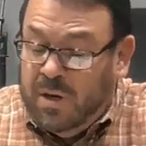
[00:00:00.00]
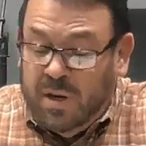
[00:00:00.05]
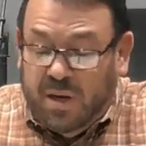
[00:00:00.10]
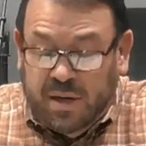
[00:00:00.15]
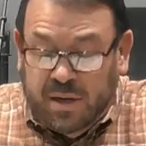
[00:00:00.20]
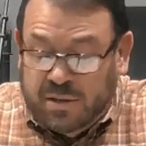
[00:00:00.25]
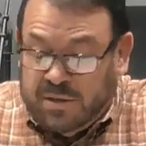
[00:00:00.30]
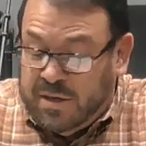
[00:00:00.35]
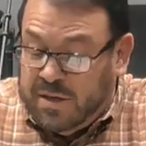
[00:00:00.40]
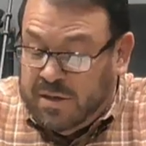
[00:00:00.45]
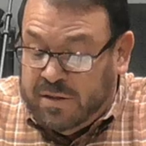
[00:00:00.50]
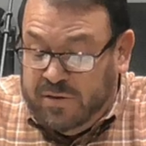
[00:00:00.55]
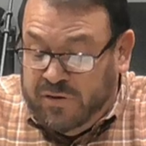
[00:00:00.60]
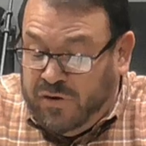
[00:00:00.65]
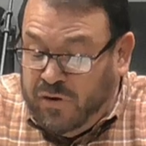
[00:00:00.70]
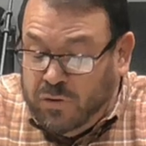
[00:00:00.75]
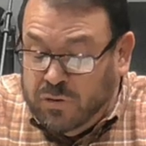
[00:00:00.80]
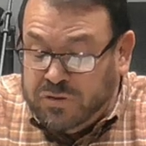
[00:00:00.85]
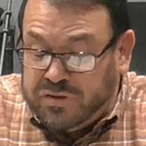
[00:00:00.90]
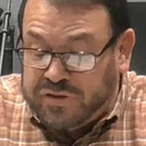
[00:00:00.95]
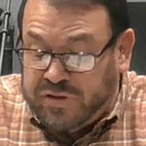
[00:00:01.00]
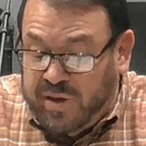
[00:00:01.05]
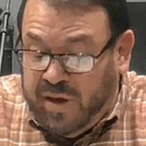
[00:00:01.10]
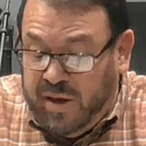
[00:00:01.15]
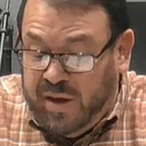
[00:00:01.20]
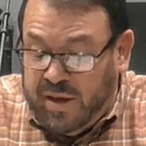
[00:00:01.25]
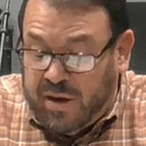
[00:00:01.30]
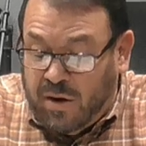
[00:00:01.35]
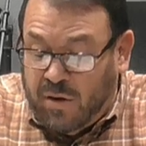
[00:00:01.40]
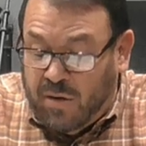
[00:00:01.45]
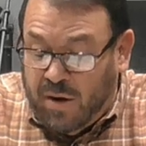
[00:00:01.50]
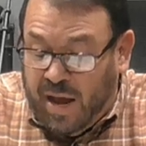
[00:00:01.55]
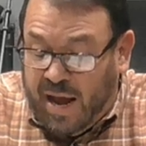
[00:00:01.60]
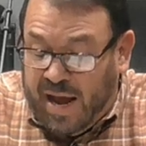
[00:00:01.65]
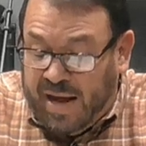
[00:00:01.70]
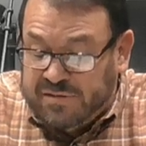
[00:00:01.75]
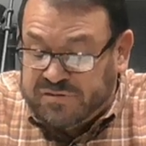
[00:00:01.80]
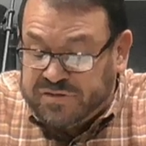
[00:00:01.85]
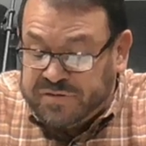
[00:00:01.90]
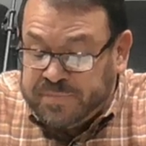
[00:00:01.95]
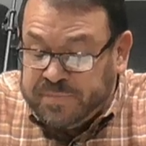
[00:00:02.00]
a, a huge thing in our lives.